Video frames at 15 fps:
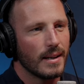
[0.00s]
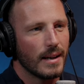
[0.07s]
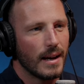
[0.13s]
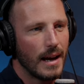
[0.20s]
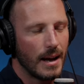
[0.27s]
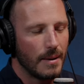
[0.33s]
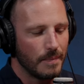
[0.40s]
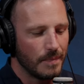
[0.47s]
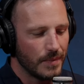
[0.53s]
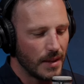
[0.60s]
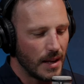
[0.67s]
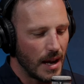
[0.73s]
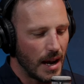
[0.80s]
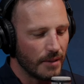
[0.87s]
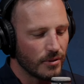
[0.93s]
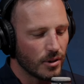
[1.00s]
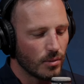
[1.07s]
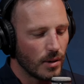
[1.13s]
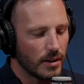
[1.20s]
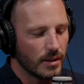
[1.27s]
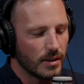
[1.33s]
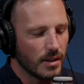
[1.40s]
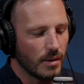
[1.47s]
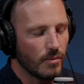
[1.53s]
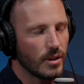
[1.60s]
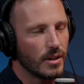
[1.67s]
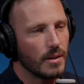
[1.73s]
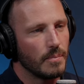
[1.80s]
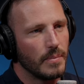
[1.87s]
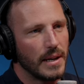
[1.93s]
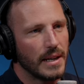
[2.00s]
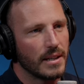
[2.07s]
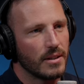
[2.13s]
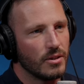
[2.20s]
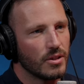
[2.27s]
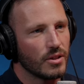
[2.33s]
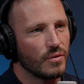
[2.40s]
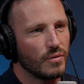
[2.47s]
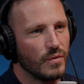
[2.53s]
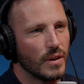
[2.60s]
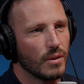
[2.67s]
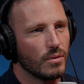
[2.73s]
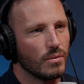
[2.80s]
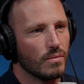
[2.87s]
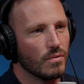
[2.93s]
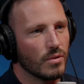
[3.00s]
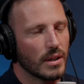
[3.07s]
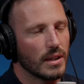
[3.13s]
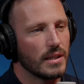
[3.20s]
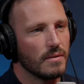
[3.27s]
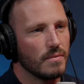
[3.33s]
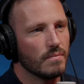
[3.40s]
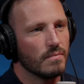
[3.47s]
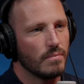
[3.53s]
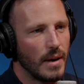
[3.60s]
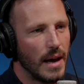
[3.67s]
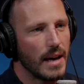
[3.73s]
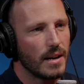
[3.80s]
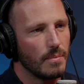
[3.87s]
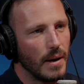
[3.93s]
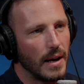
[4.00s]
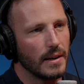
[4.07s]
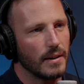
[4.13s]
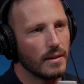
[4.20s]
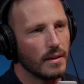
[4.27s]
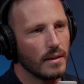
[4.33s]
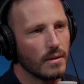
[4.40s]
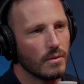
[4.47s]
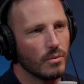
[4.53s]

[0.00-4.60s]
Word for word: um, after a while you stop wanting to beg and you just feel really bad about it,